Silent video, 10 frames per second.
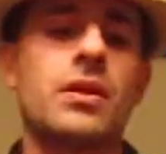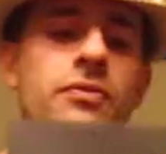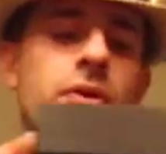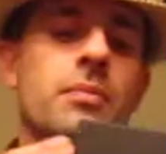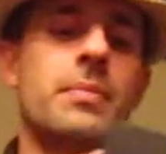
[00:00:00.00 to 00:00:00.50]

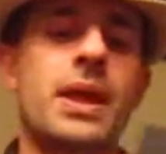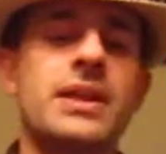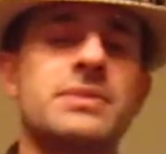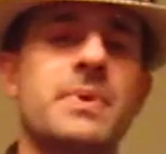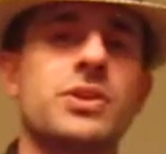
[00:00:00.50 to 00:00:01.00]
from a
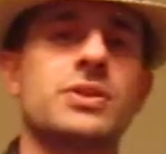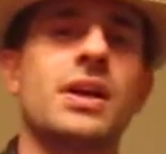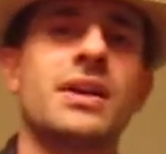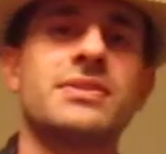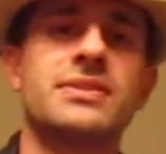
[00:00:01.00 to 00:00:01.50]

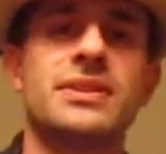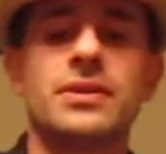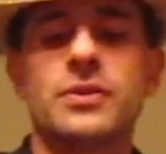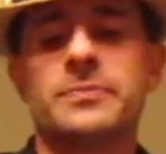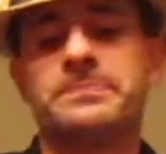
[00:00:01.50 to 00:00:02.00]
specialized dealer.